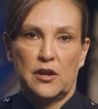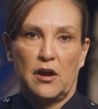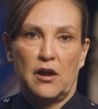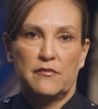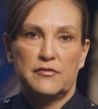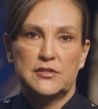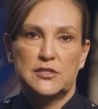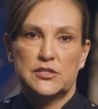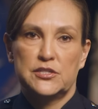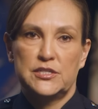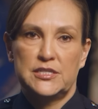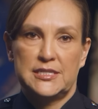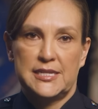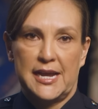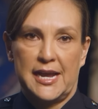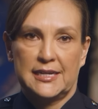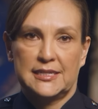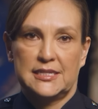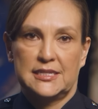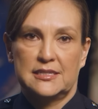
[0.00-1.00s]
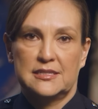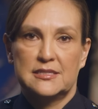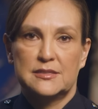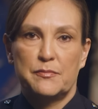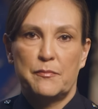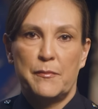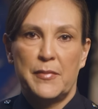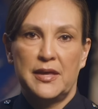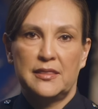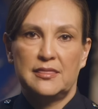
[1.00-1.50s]
officer's tactics
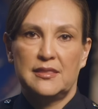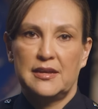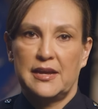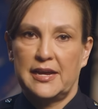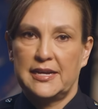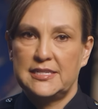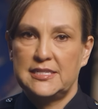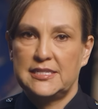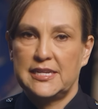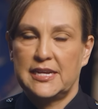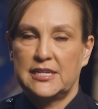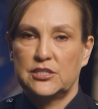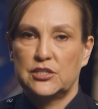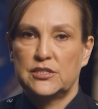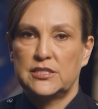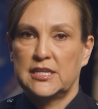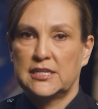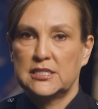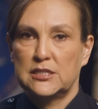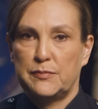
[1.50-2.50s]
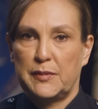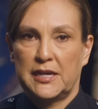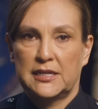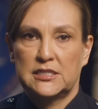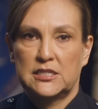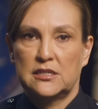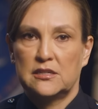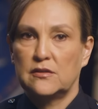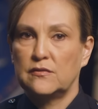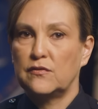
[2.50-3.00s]
met the high standards
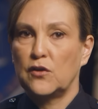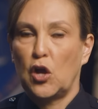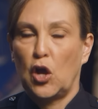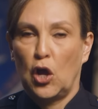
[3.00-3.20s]
expected of